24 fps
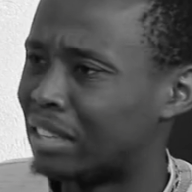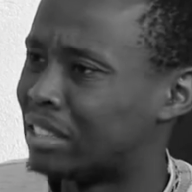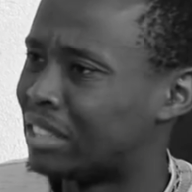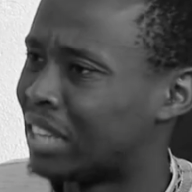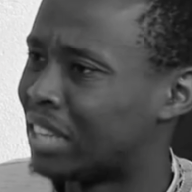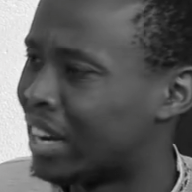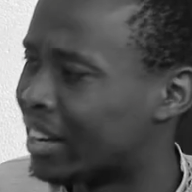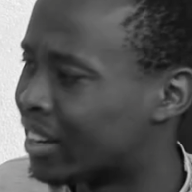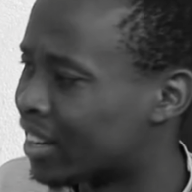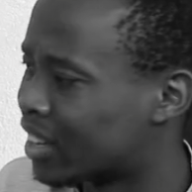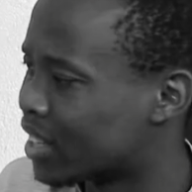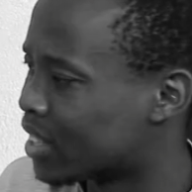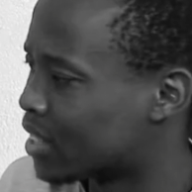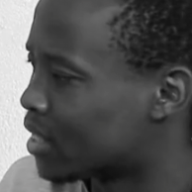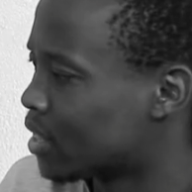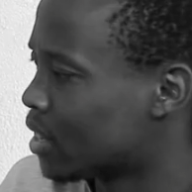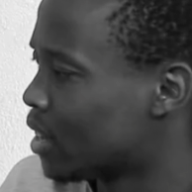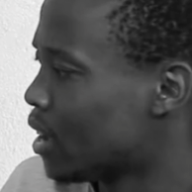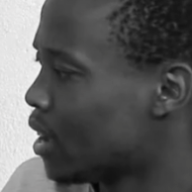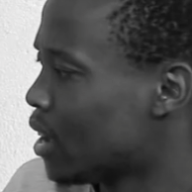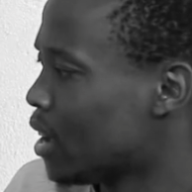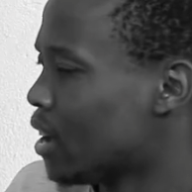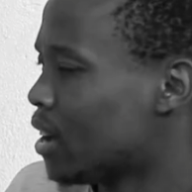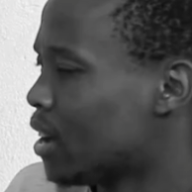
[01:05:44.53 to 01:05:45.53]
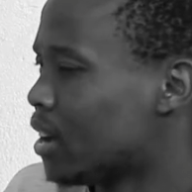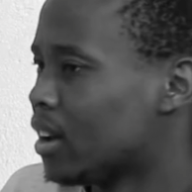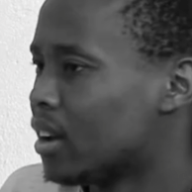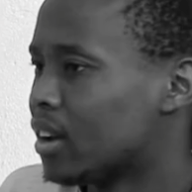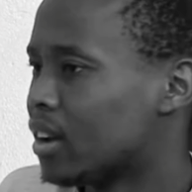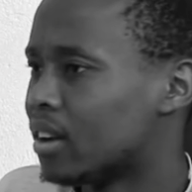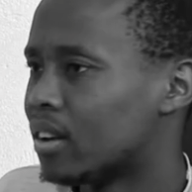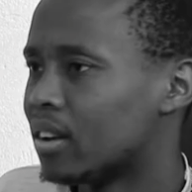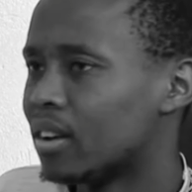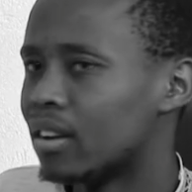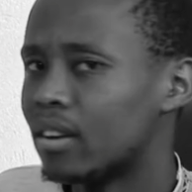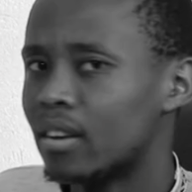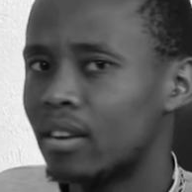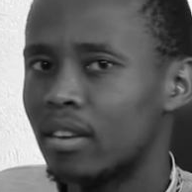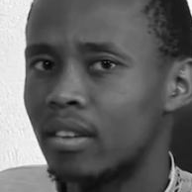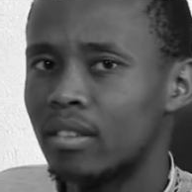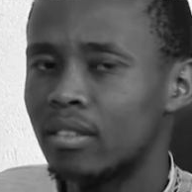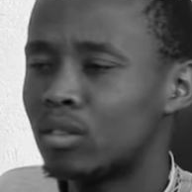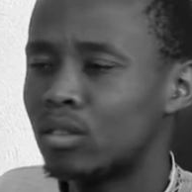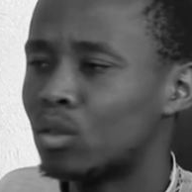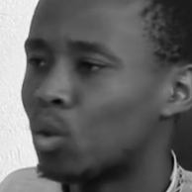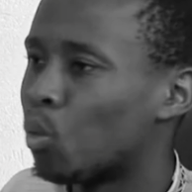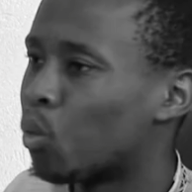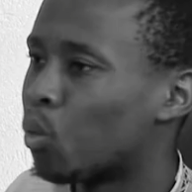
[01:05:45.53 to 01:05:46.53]
agendas. Yeah.
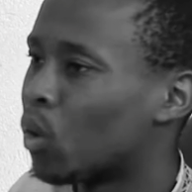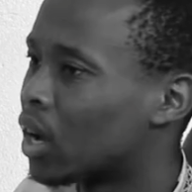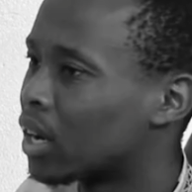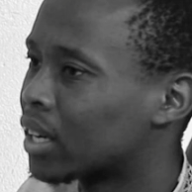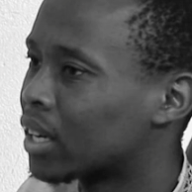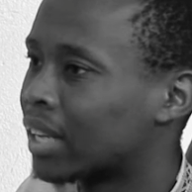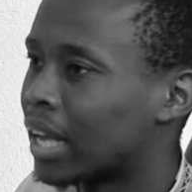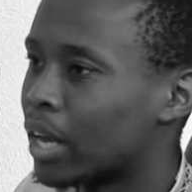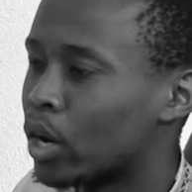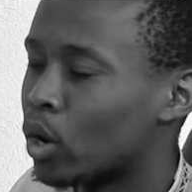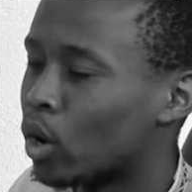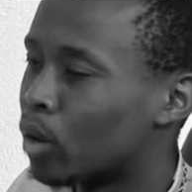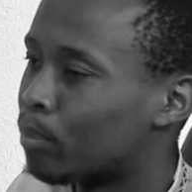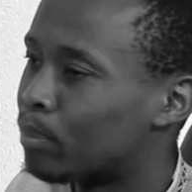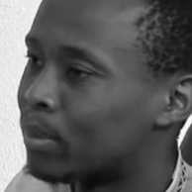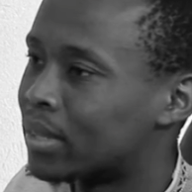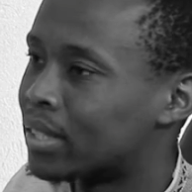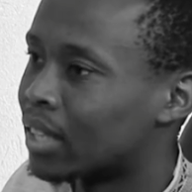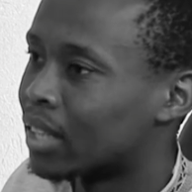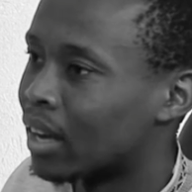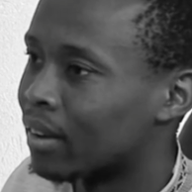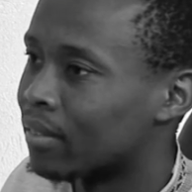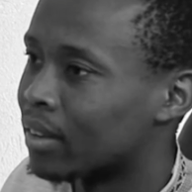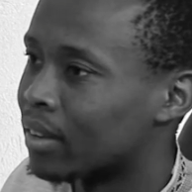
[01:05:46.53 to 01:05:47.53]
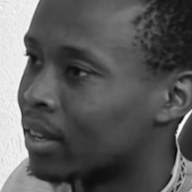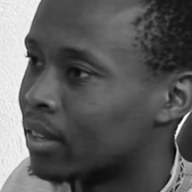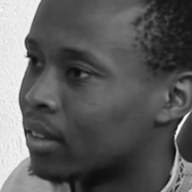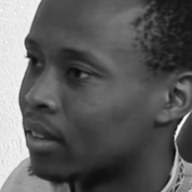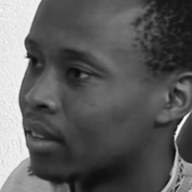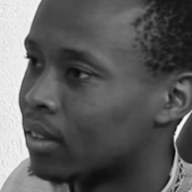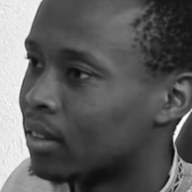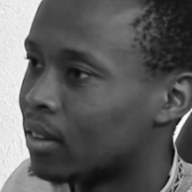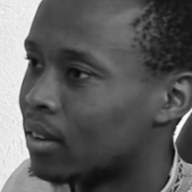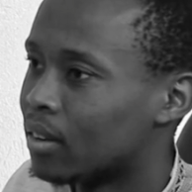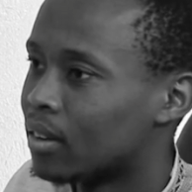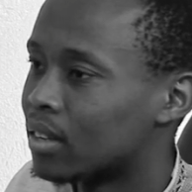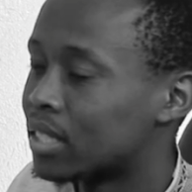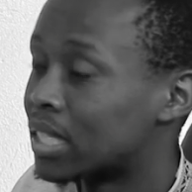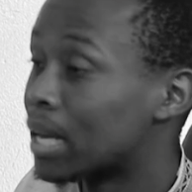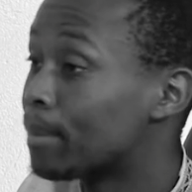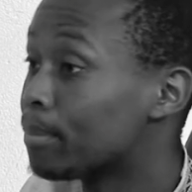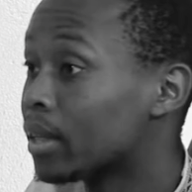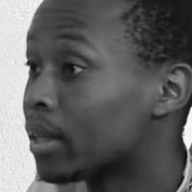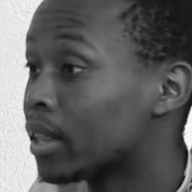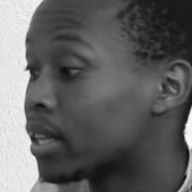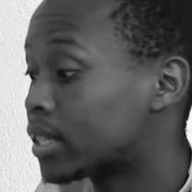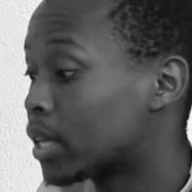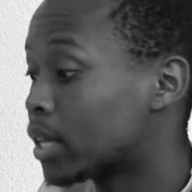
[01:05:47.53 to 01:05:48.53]
The world cannot be starving.
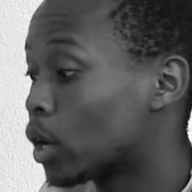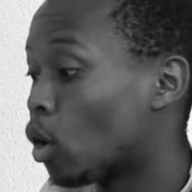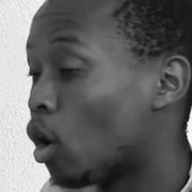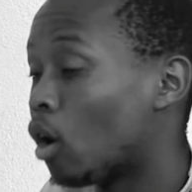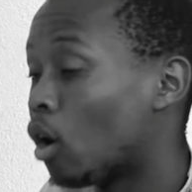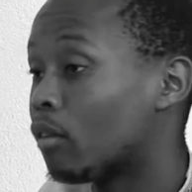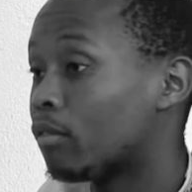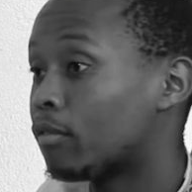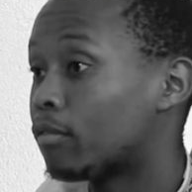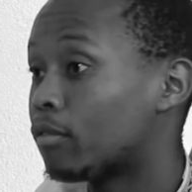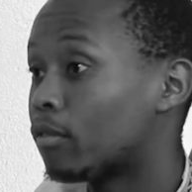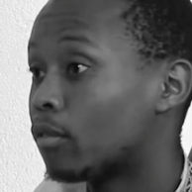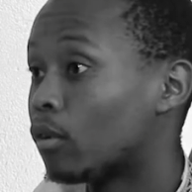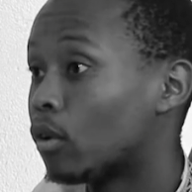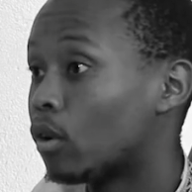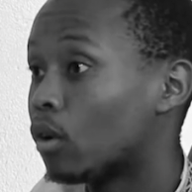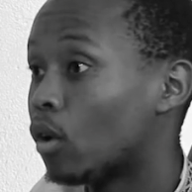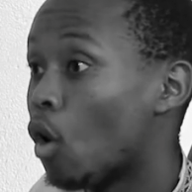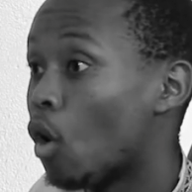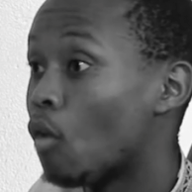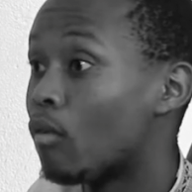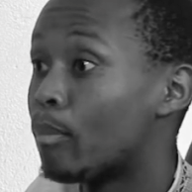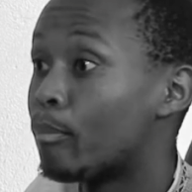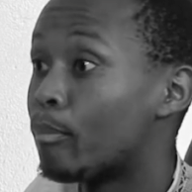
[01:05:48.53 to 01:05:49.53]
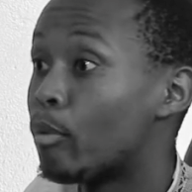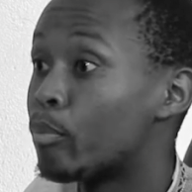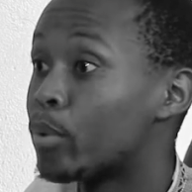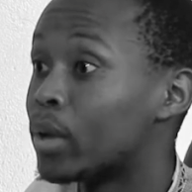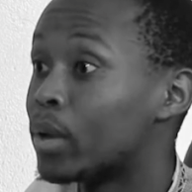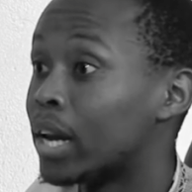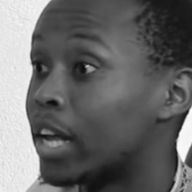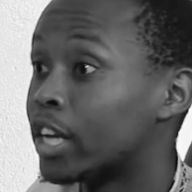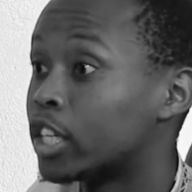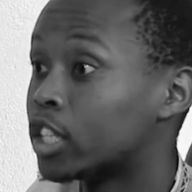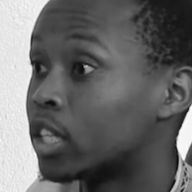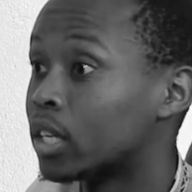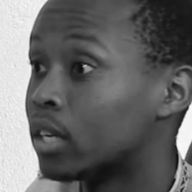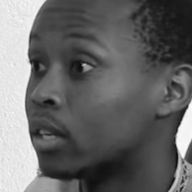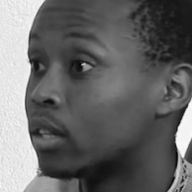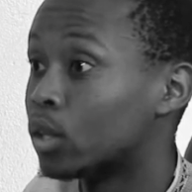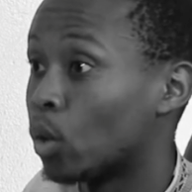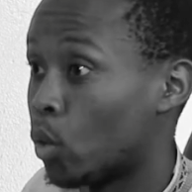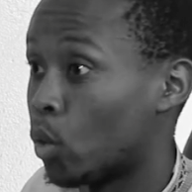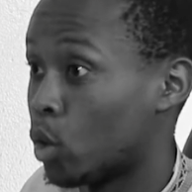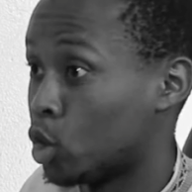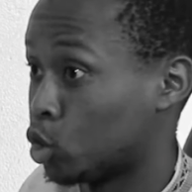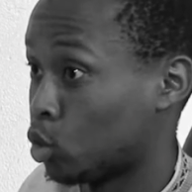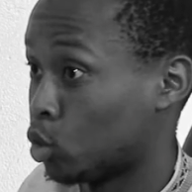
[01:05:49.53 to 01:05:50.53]
Same thing, this thing of overpopulation,
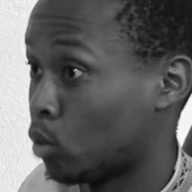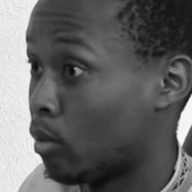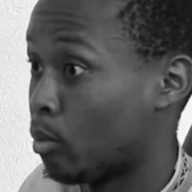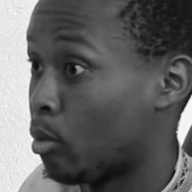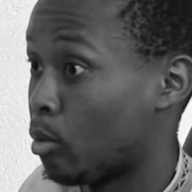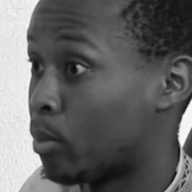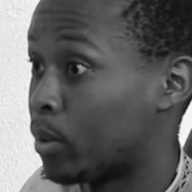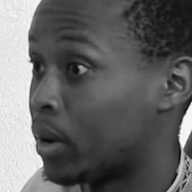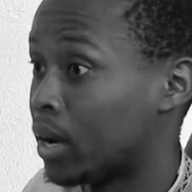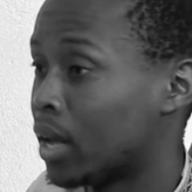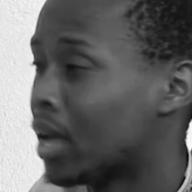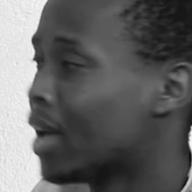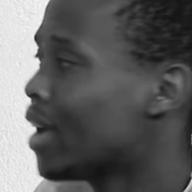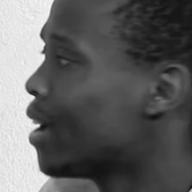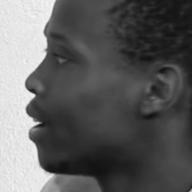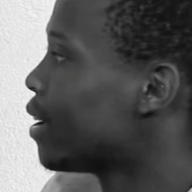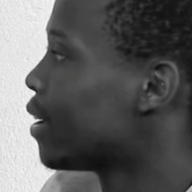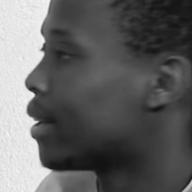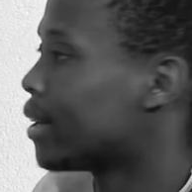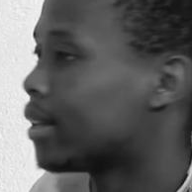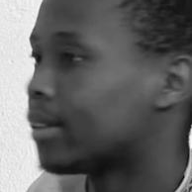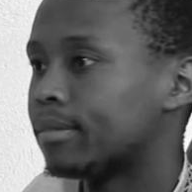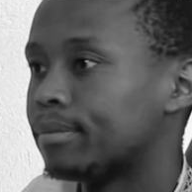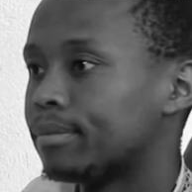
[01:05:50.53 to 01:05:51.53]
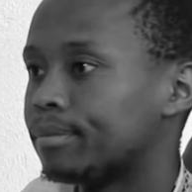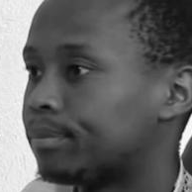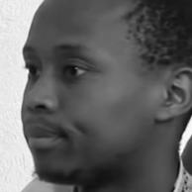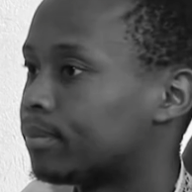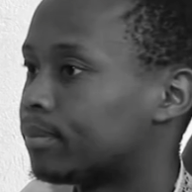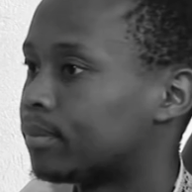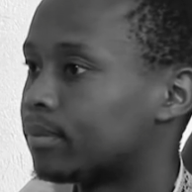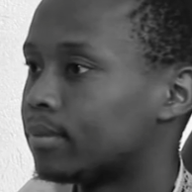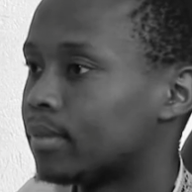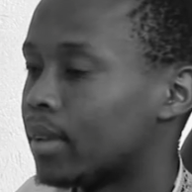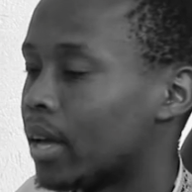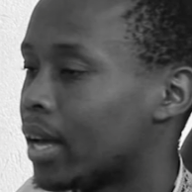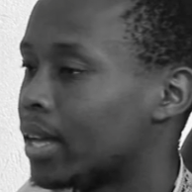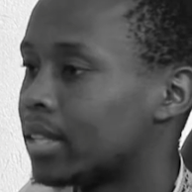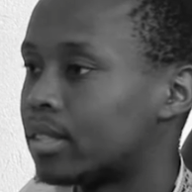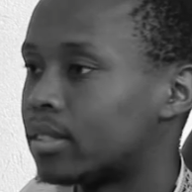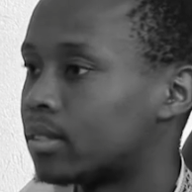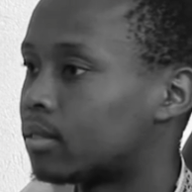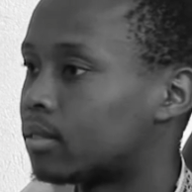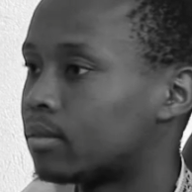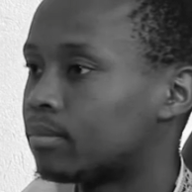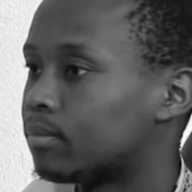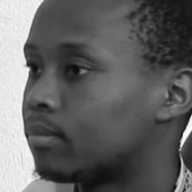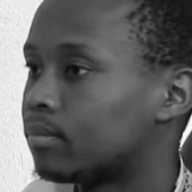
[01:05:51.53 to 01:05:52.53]
the world is overpopulated.
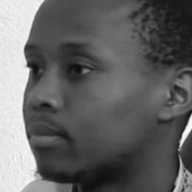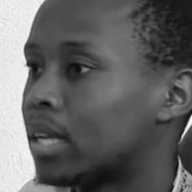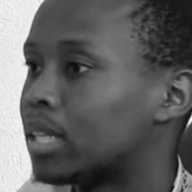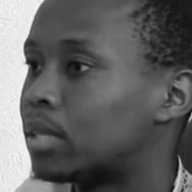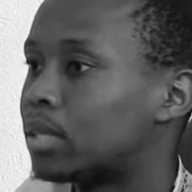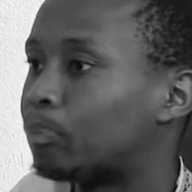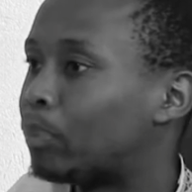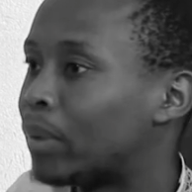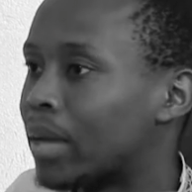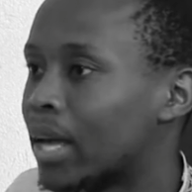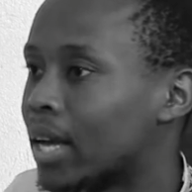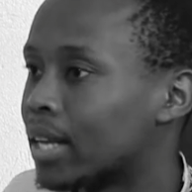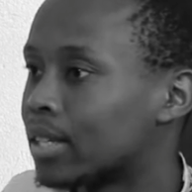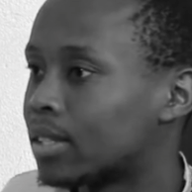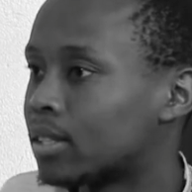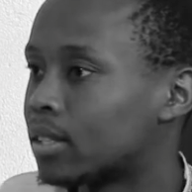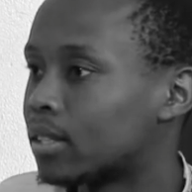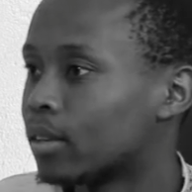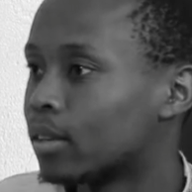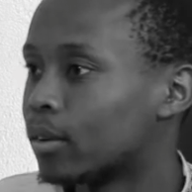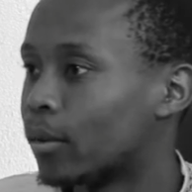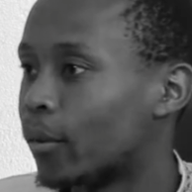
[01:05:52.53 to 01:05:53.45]
It's BS,